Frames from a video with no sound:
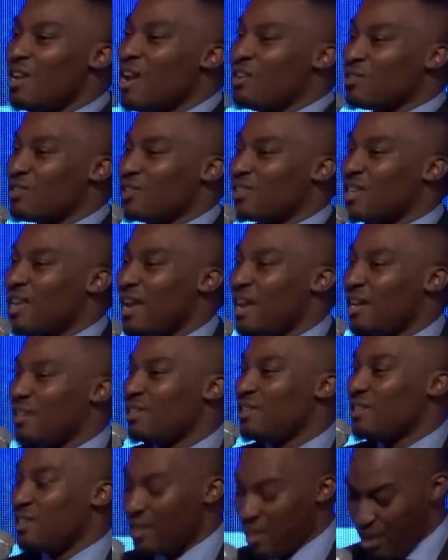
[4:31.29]

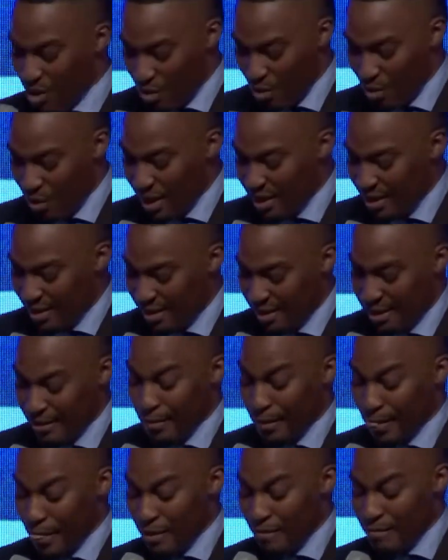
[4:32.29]
society, or anything.
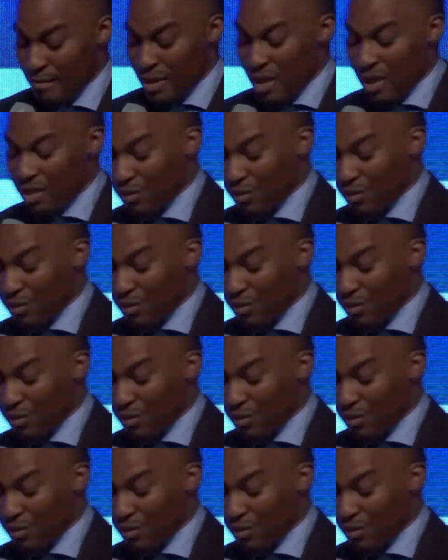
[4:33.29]
The